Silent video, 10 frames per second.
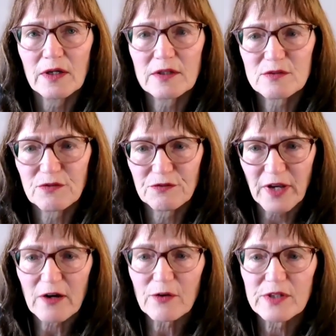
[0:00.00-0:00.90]
it's
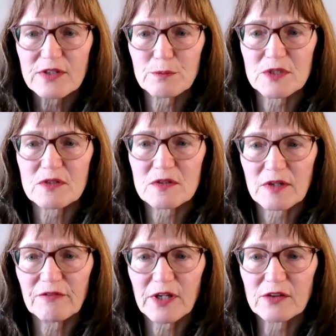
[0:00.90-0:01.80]
very
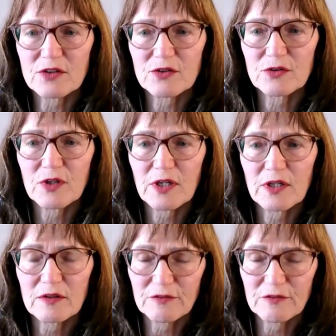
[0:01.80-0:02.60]
specific to the